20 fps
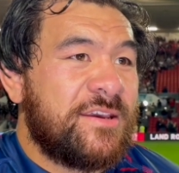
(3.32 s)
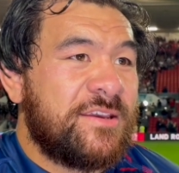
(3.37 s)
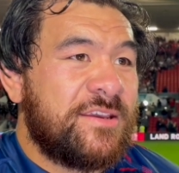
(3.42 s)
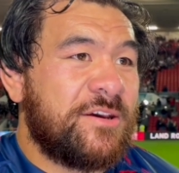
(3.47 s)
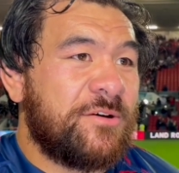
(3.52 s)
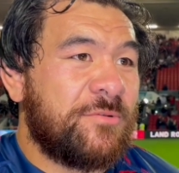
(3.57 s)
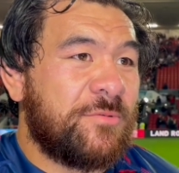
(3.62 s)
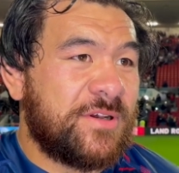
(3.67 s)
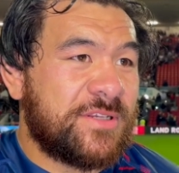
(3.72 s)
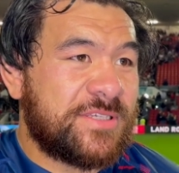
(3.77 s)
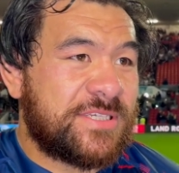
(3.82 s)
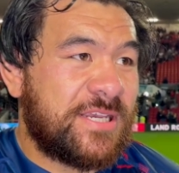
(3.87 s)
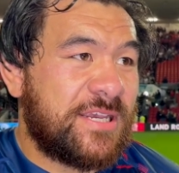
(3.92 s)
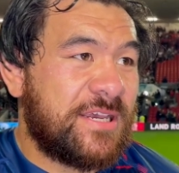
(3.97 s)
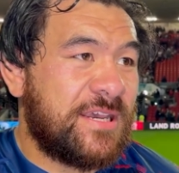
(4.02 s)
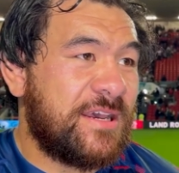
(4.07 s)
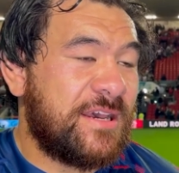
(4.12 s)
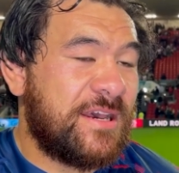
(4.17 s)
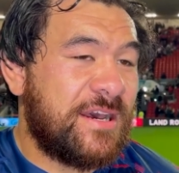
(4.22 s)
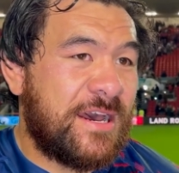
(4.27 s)
Yeah, it was.
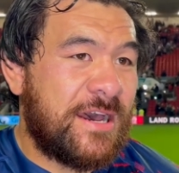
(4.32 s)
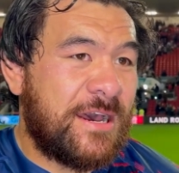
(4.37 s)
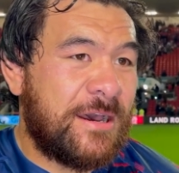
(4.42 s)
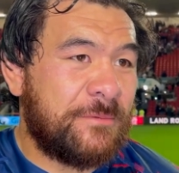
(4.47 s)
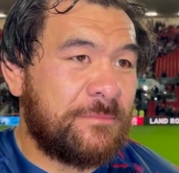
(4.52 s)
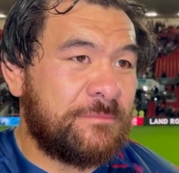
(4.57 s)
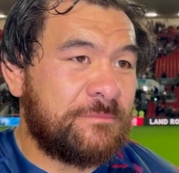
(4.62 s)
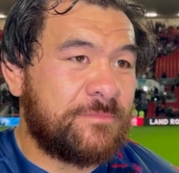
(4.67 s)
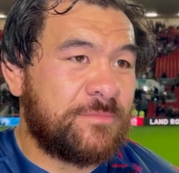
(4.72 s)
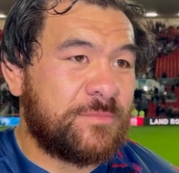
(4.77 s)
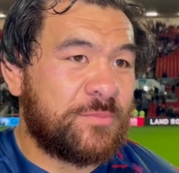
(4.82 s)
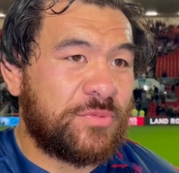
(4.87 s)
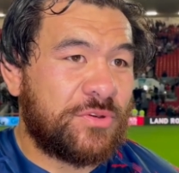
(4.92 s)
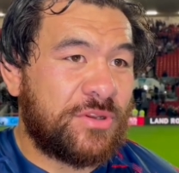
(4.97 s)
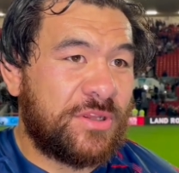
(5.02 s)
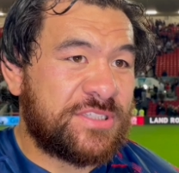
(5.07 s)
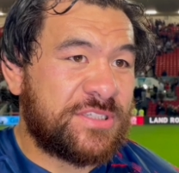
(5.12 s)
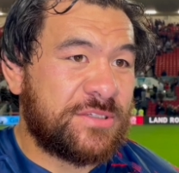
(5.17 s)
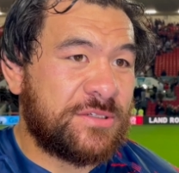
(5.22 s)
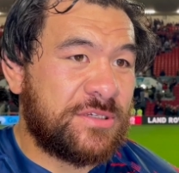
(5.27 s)

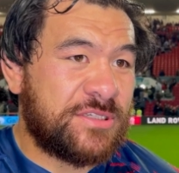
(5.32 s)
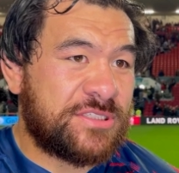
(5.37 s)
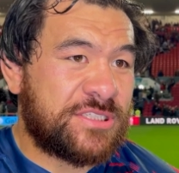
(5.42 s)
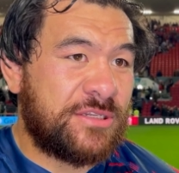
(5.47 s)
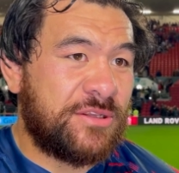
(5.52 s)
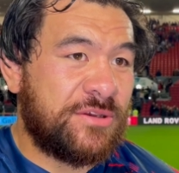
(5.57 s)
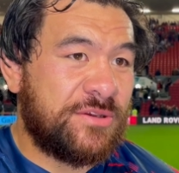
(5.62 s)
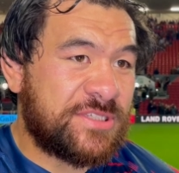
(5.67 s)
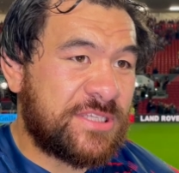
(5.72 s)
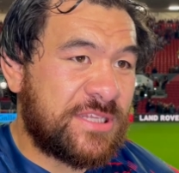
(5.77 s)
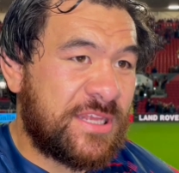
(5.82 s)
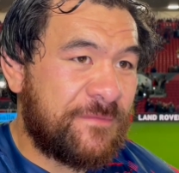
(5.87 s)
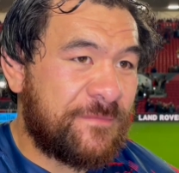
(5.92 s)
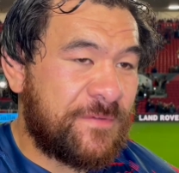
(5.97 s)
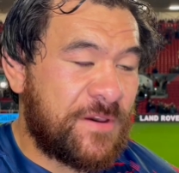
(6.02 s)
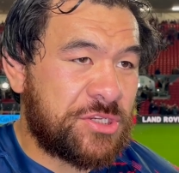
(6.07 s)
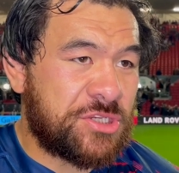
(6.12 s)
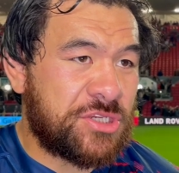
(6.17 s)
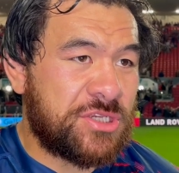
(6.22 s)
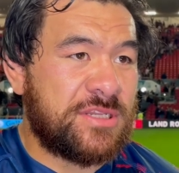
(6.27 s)
To lose in that
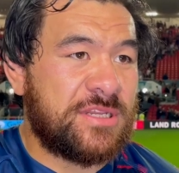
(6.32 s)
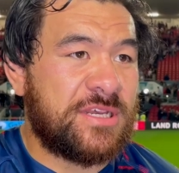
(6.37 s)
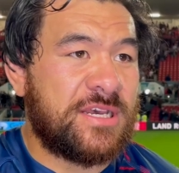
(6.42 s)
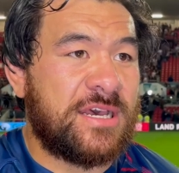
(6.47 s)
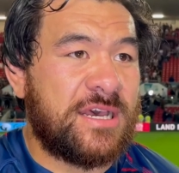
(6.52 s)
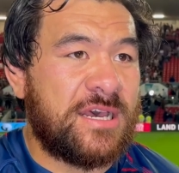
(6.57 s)
fashion,